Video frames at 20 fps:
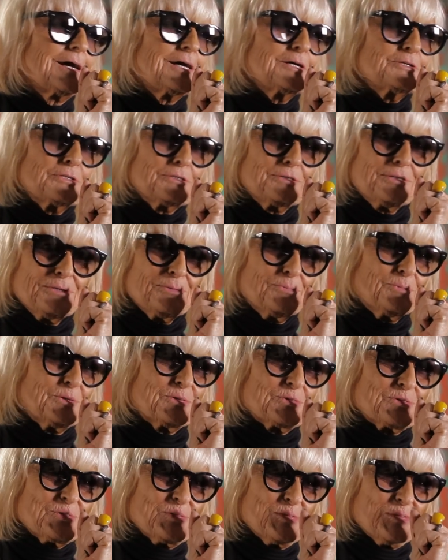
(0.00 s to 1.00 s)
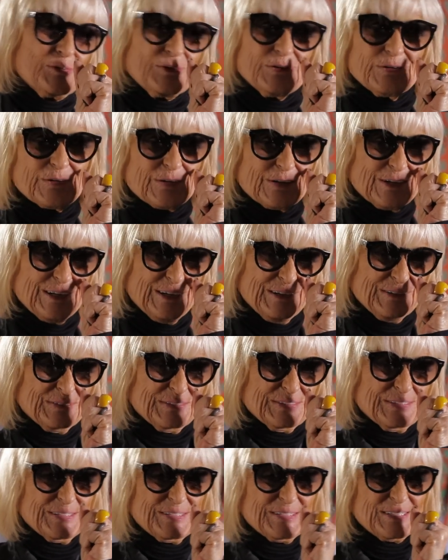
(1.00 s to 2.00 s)
I said, "It wasn't your
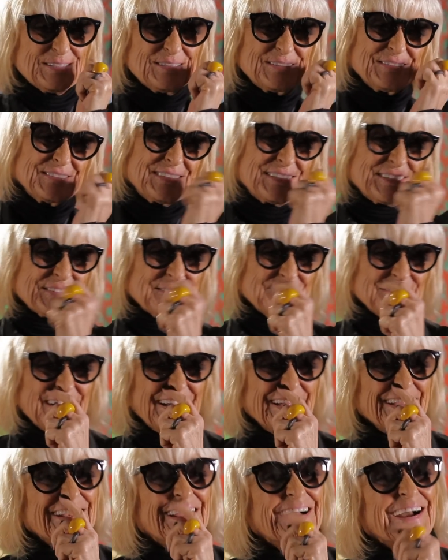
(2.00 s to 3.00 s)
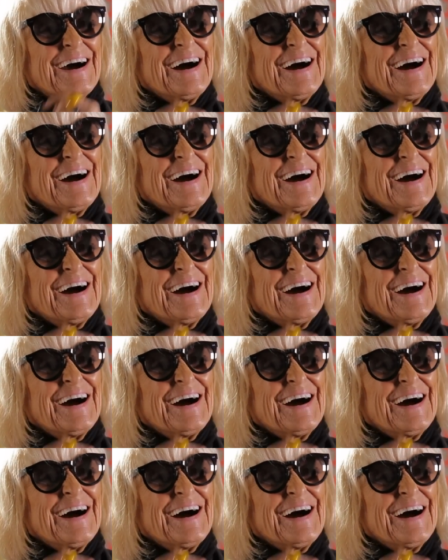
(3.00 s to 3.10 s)
garment, it was mine."